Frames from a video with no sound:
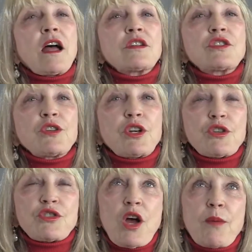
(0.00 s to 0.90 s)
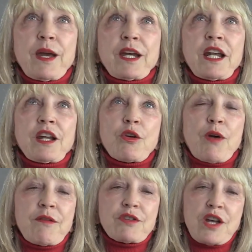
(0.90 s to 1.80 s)
doing a good job in getting their
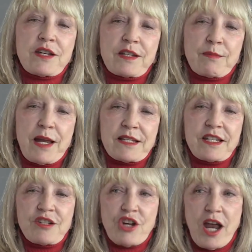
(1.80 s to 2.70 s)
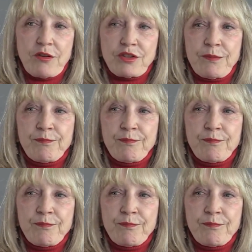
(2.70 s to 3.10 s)
advertising message out.